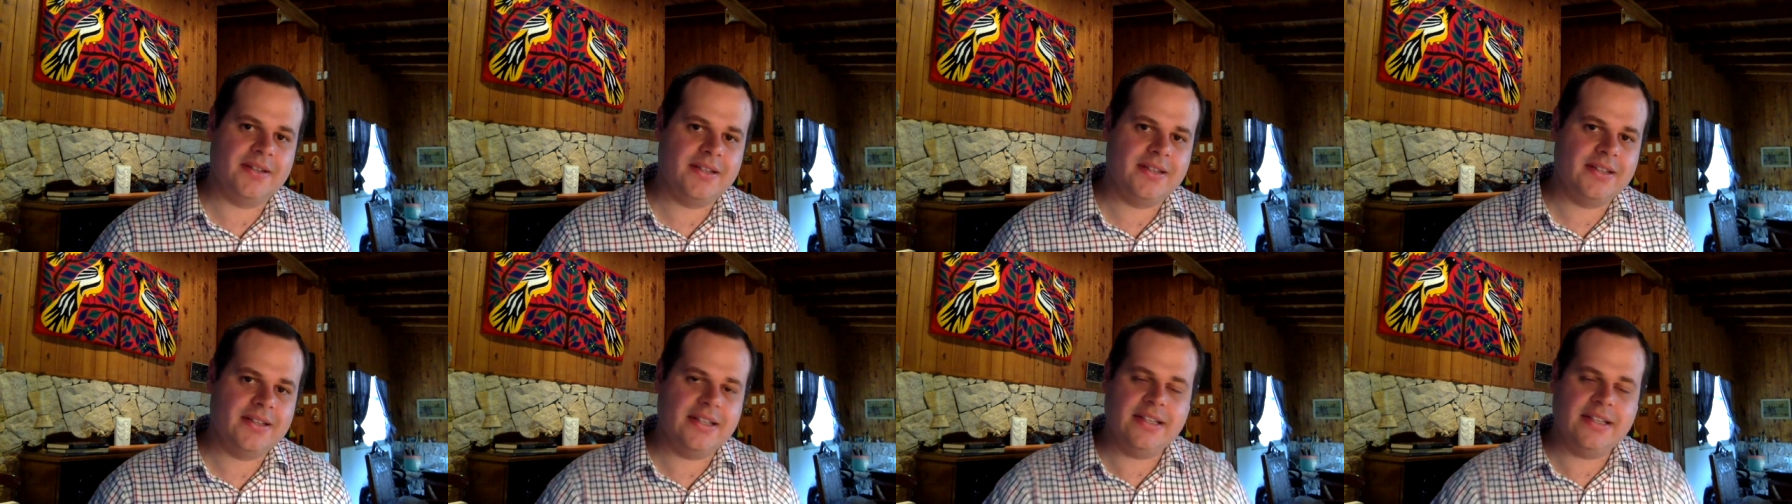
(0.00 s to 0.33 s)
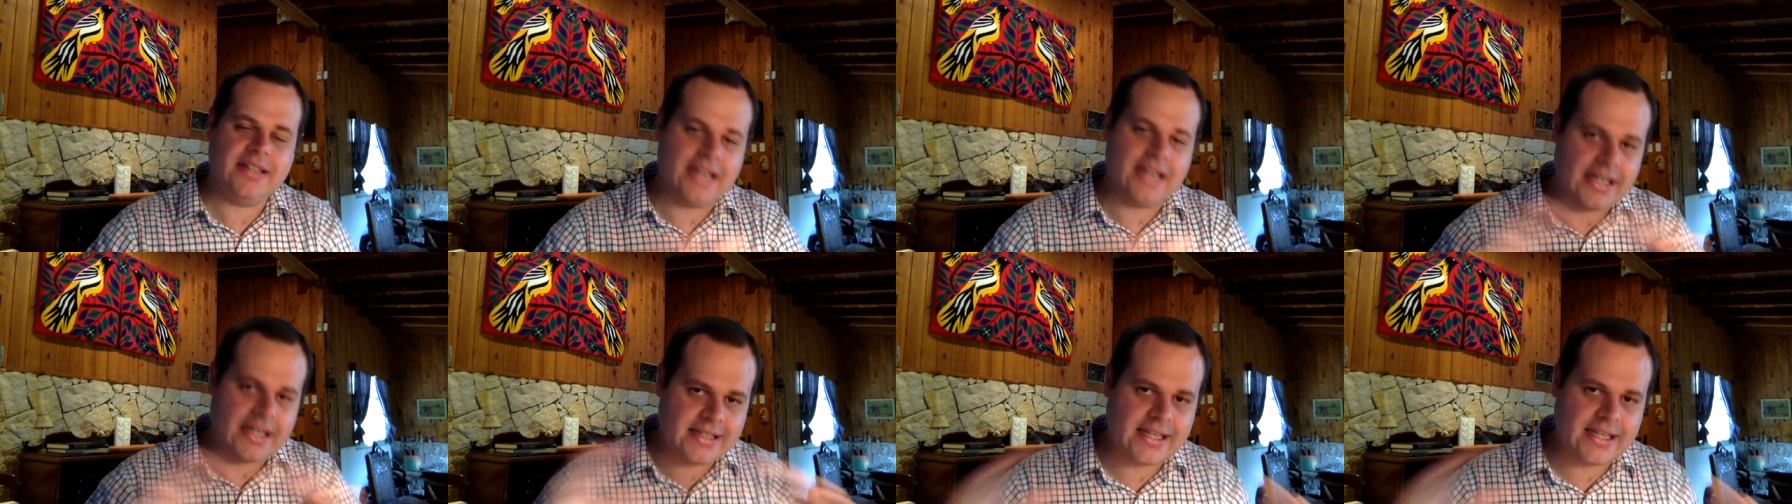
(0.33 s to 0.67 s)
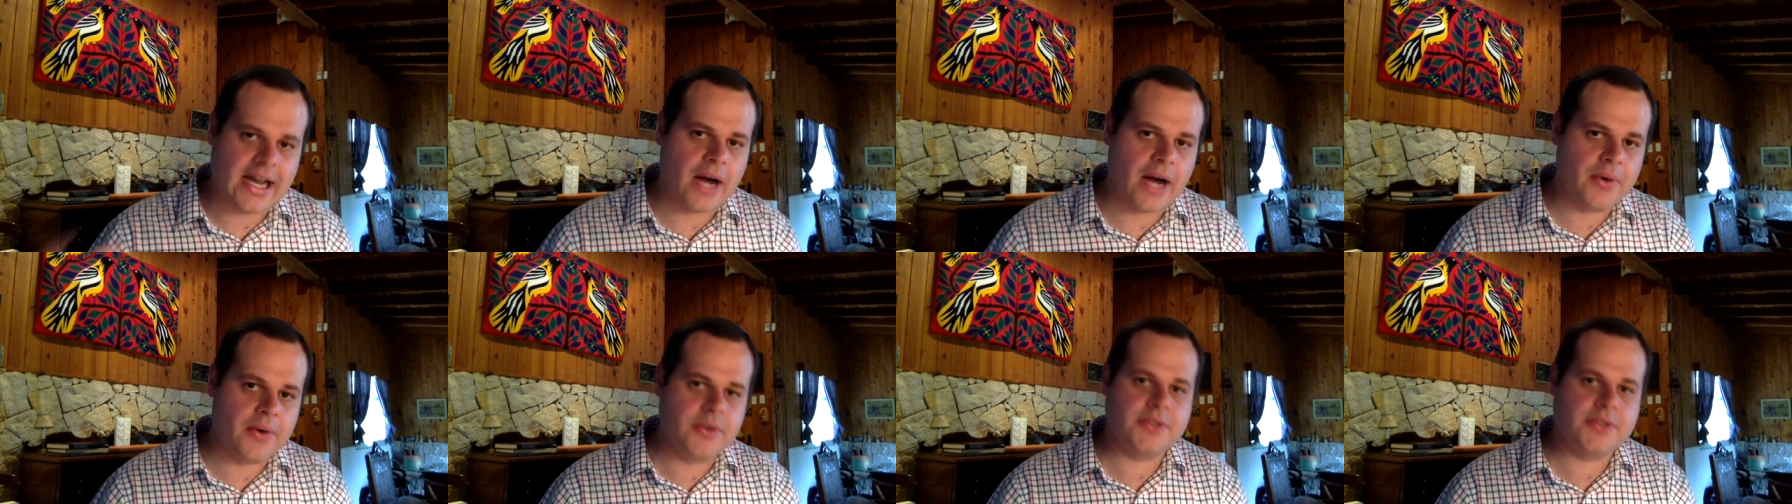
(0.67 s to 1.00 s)
the
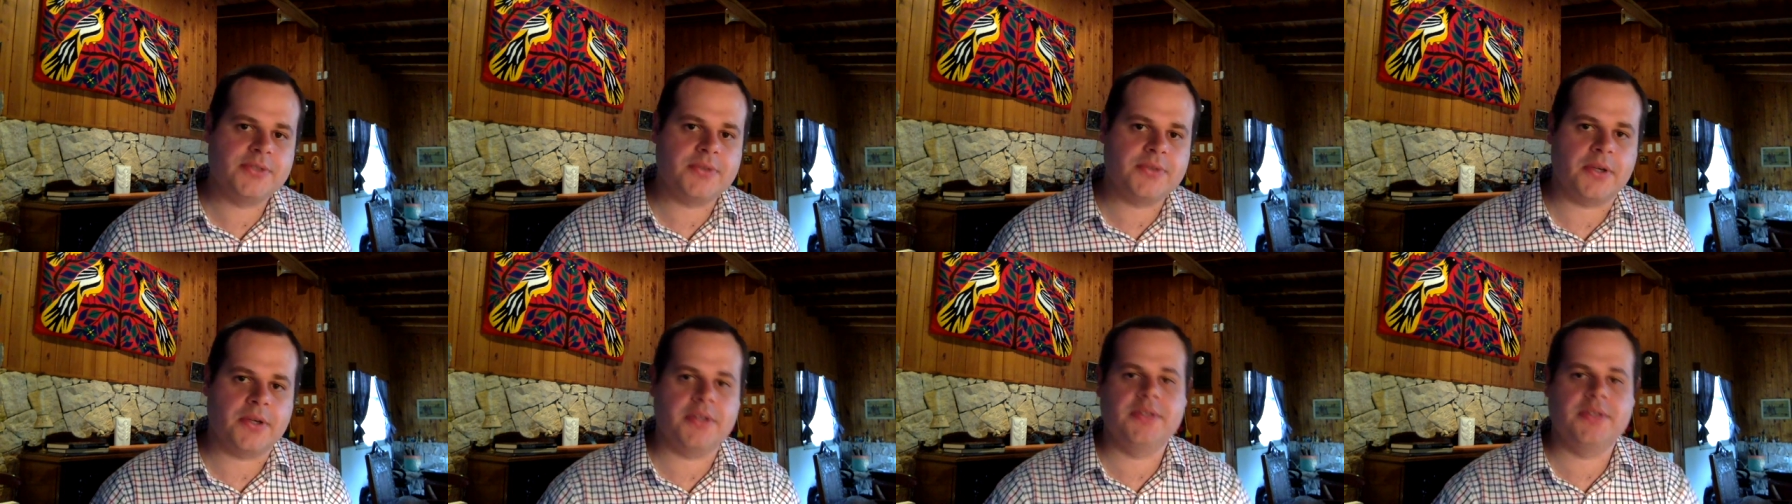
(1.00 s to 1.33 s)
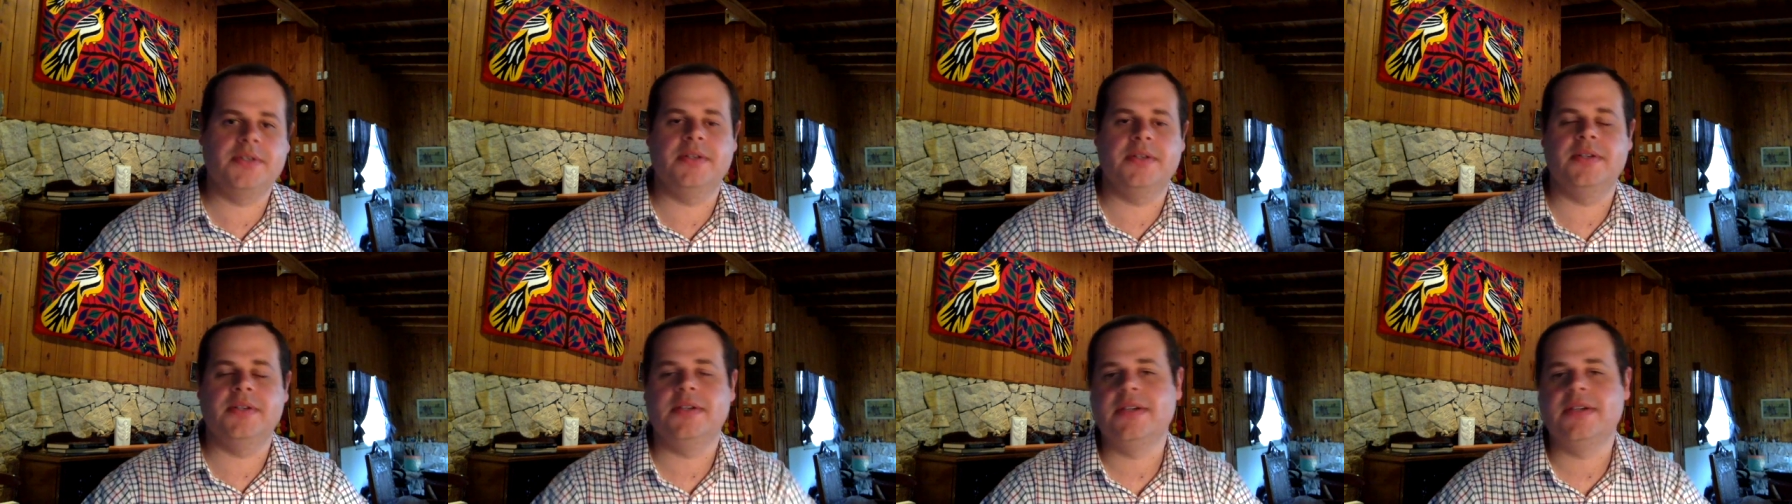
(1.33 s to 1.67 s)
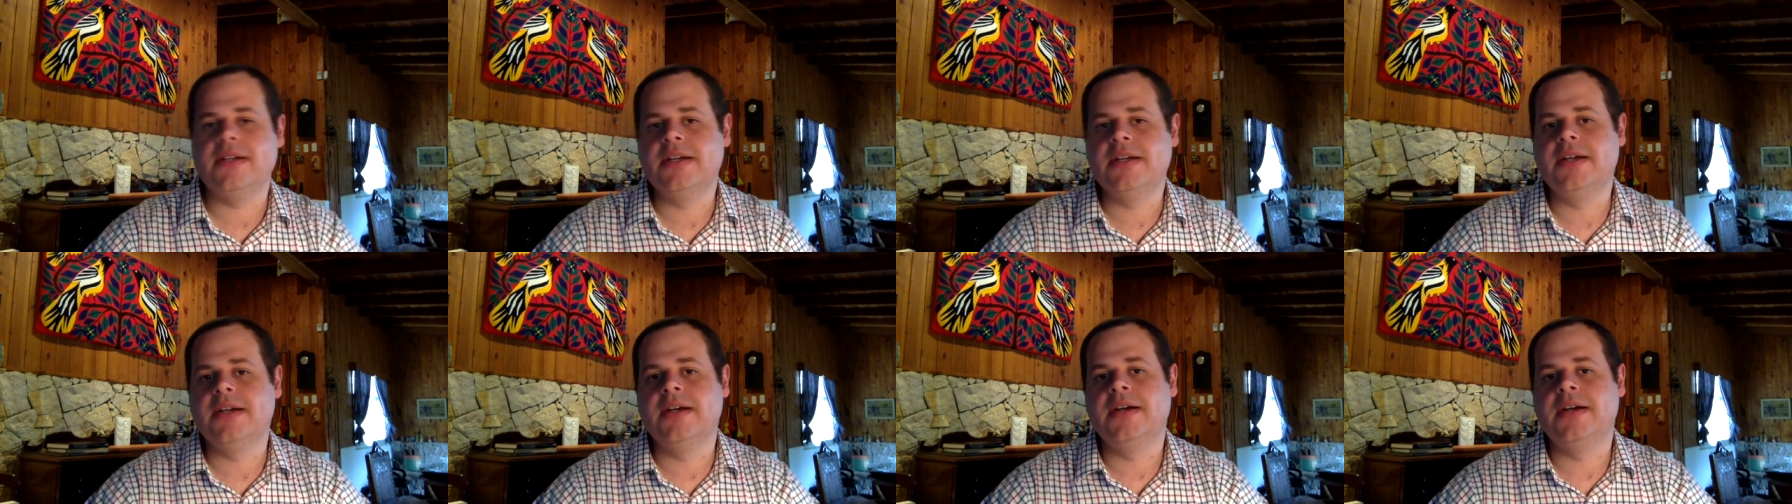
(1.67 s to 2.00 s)
outer structure
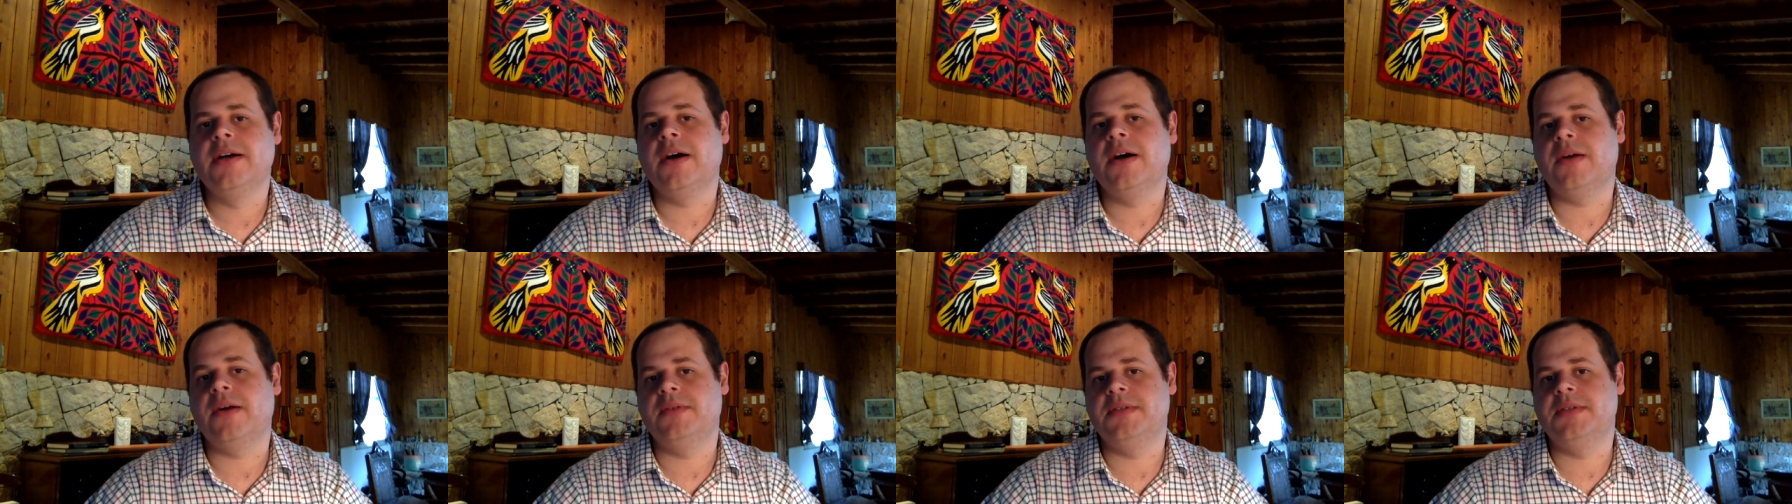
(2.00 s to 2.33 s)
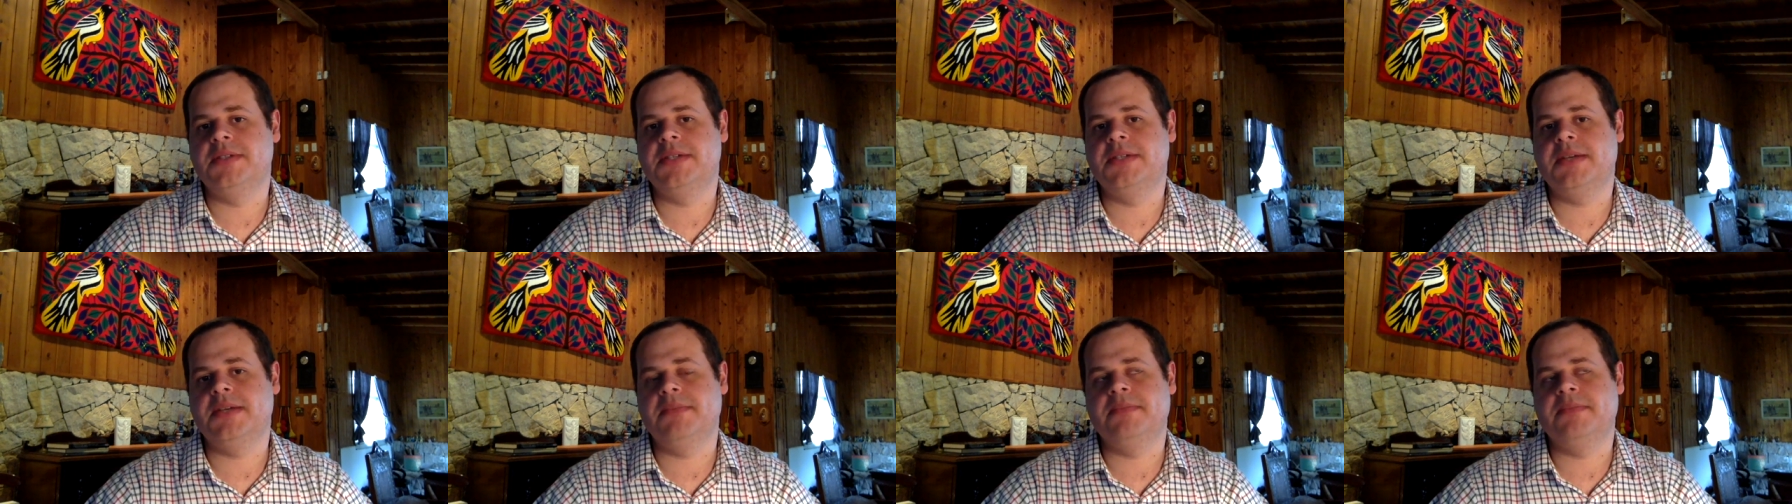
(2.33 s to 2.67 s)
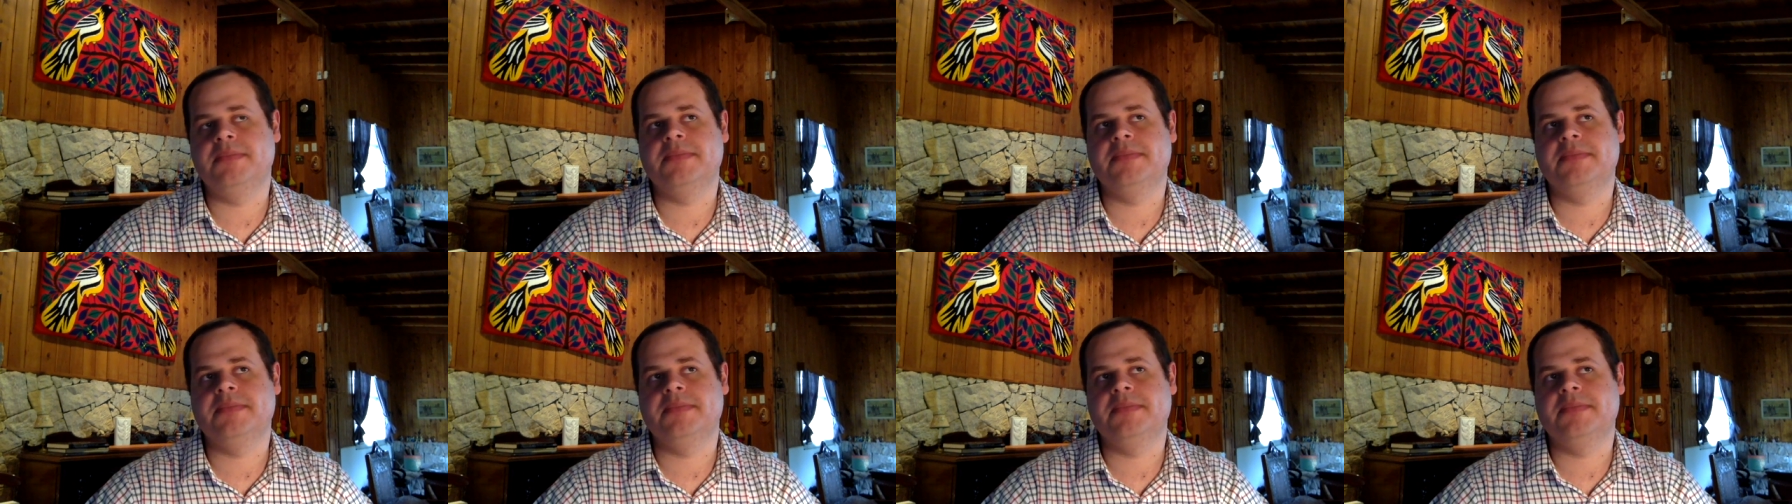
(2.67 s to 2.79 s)
of the ship.